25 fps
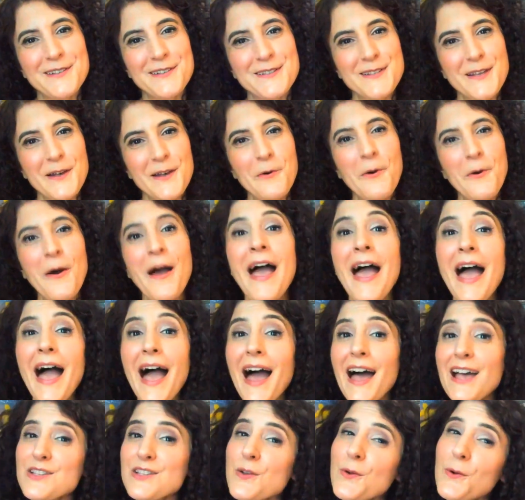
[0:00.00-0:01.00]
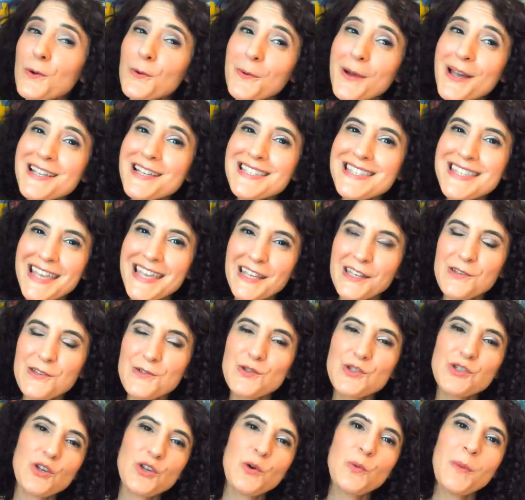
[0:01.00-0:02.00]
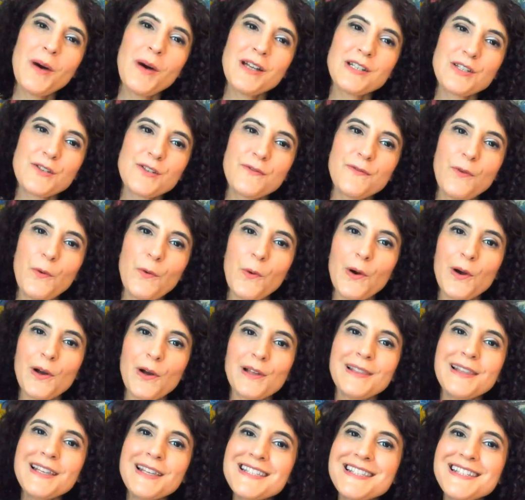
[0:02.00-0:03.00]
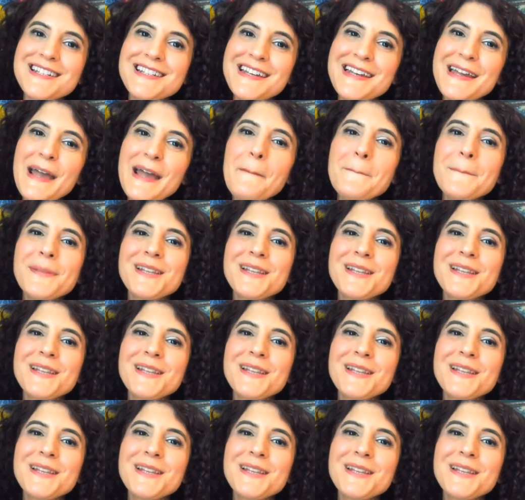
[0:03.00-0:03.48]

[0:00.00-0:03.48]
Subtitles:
So, as always, thank you so much for listening.